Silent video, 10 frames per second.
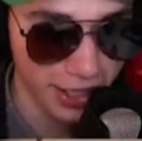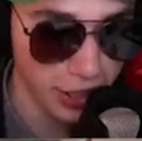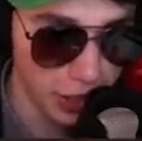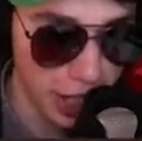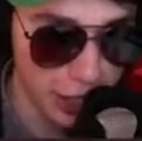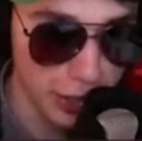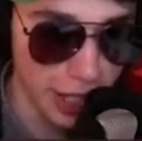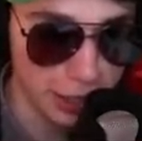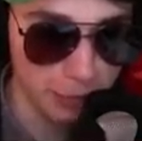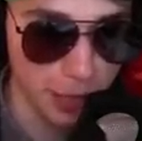just gotta do
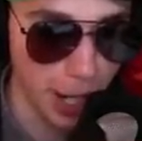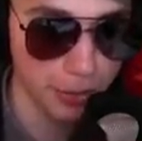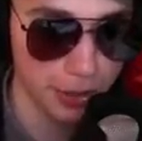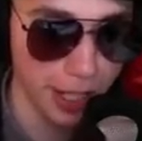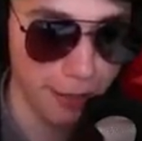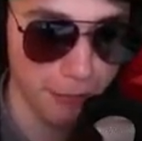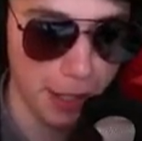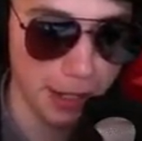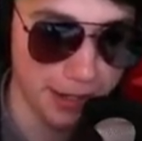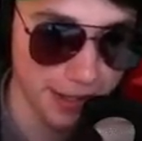that sometimes in life,
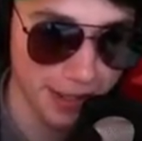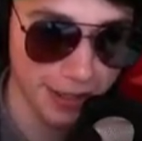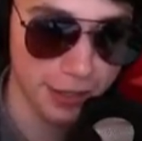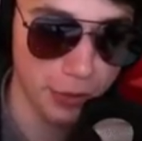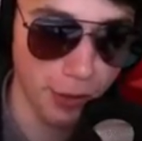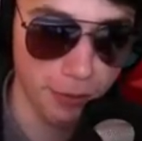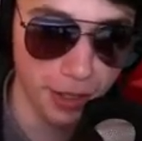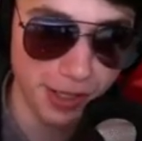man. It's normal.